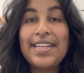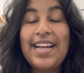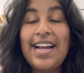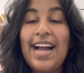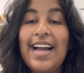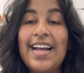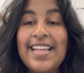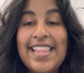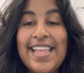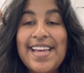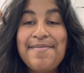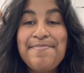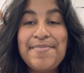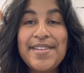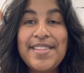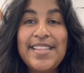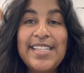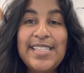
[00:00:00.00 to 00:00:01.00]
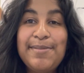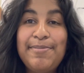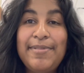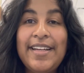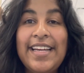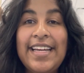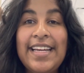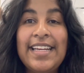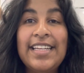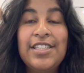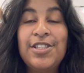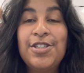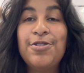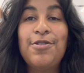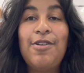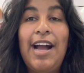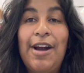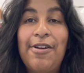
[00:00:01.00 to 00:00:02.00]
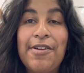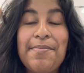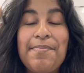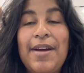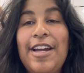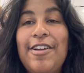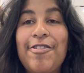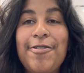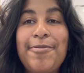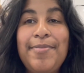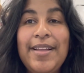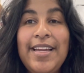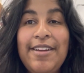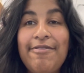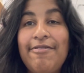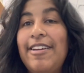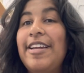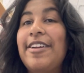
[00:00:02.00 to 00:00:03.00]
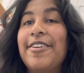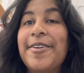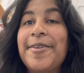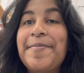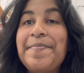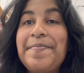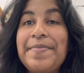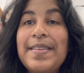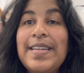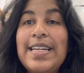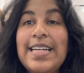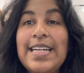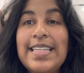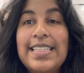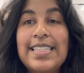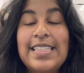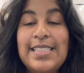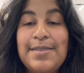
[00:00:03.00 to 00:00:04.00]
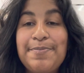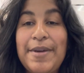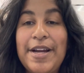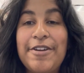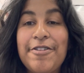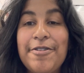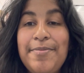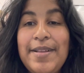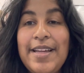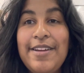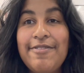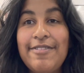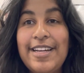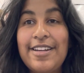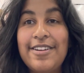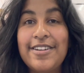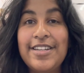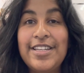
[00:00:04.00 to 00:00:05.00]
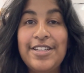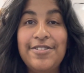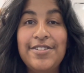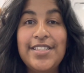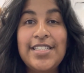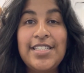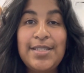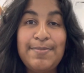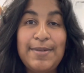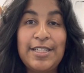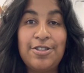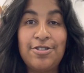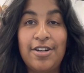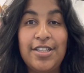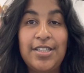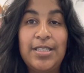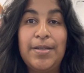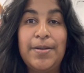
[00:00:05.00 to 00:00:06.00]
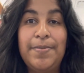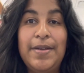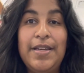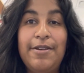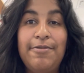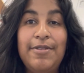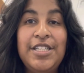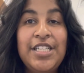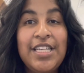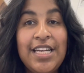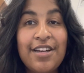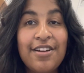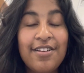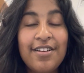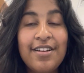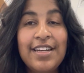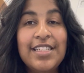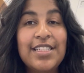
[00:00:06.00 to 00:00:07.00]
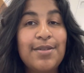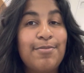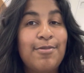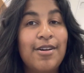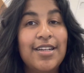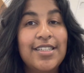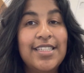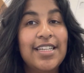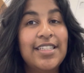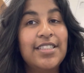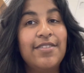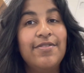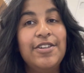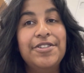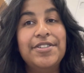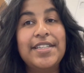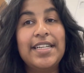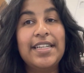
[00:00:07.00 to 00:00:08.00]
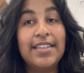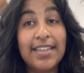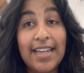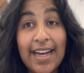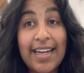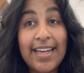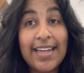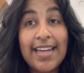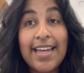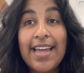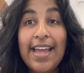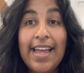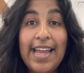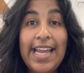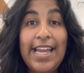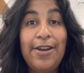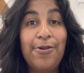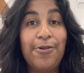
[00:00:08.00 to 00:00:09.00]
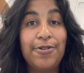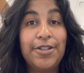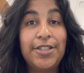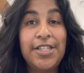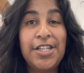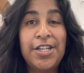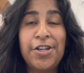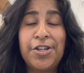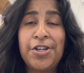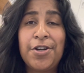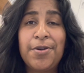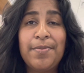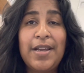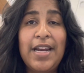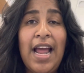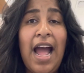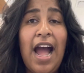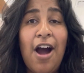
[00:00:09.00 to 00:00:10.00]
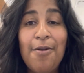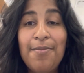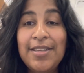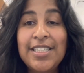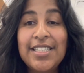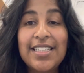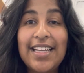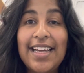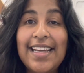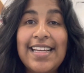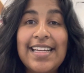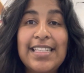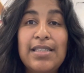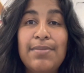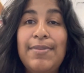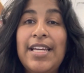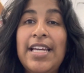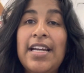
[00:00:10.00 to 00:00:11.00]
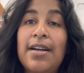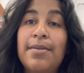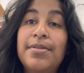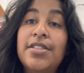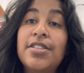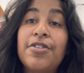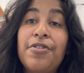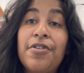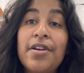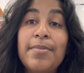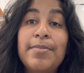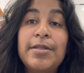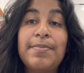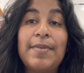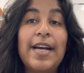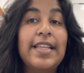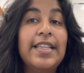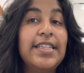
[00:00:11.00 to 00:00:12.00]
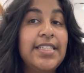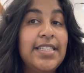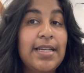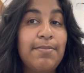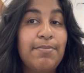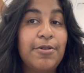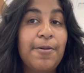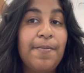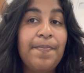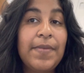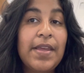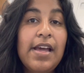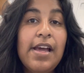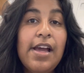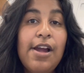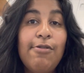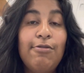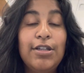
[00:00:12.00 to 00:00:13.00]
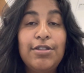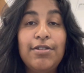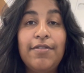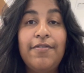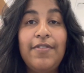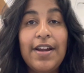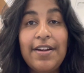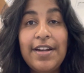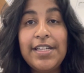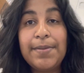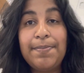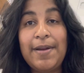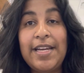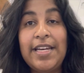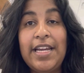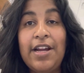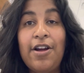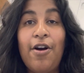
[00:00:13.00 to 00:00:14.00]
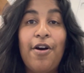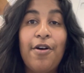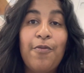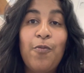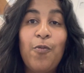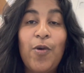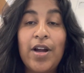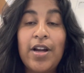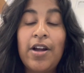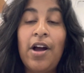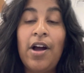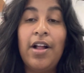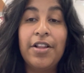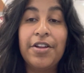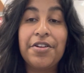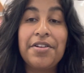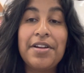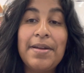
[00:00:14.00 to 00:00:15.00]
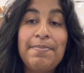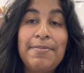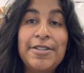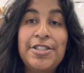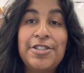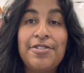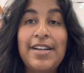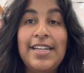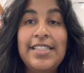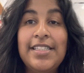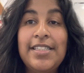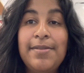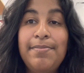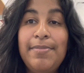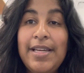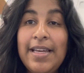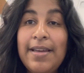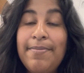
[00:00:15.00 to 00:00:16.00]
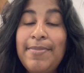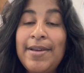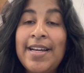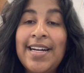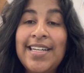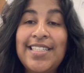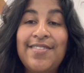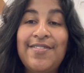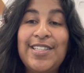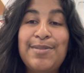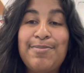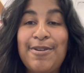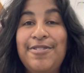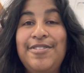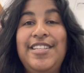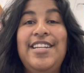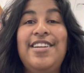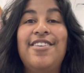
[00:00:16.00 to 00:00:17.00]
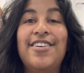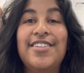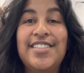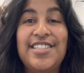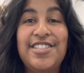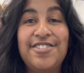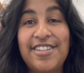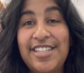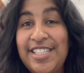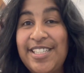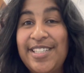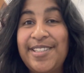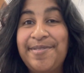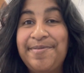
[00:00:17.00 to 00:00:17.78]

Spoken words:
I then put this plate into our microplate reader. This microplate reader uses spectroscopy, which here is the process of using light in order to determine how much light is being absorbed by the sample, which would vary depending on what color it portrays to be because of its protein concentration.